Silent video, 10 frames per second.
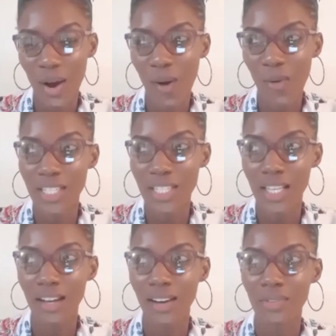always
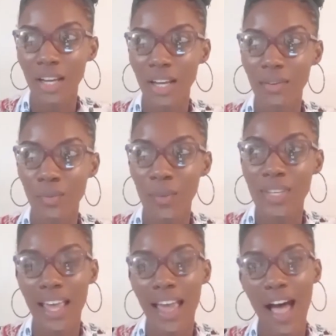think of it, when we
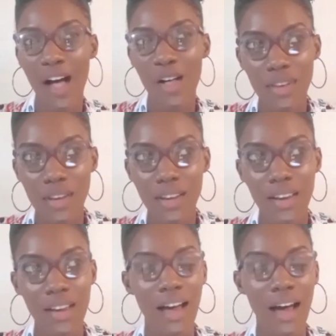say healthy,
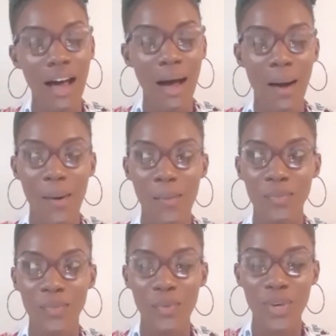
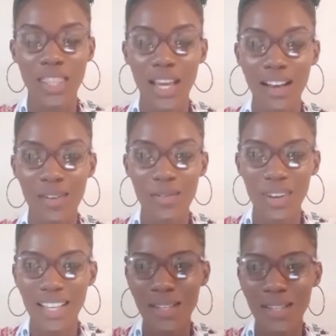we think of
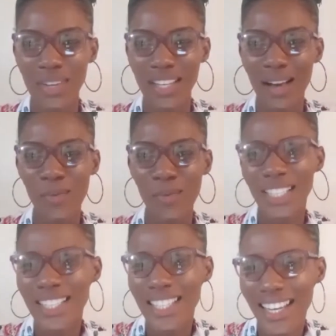it as something that
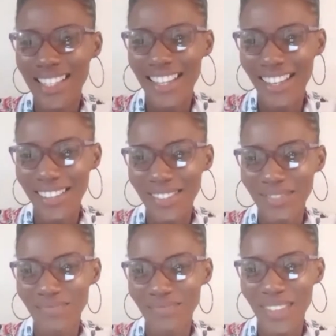wouldn't taste good.
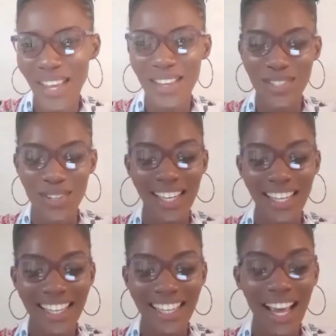So I
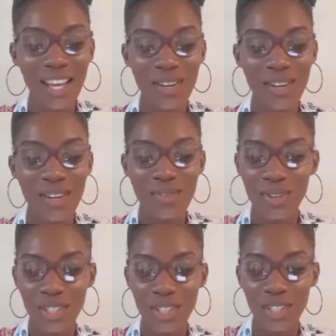like that
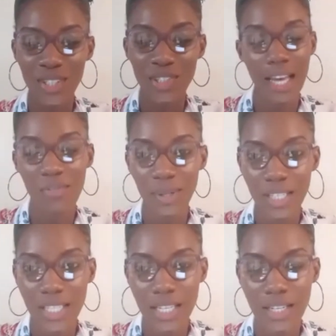you're trying to
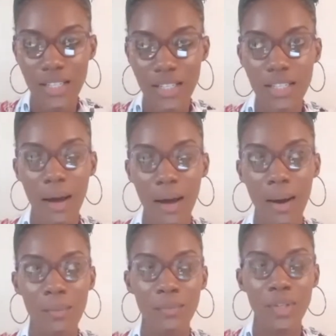have persons
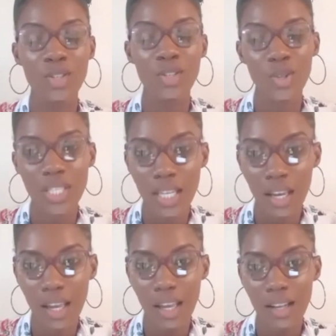
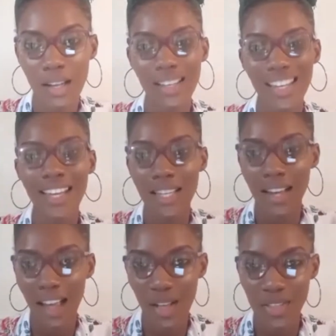associate
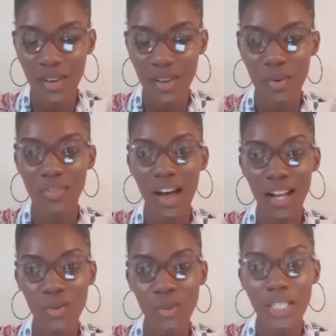eating healthy with
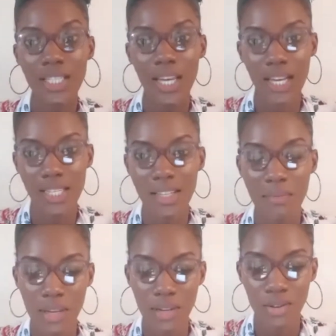actually tasty
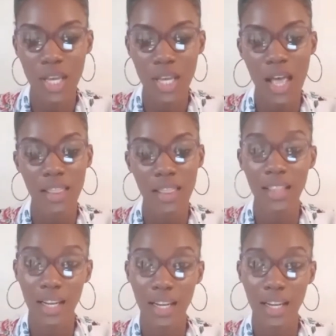meals that they can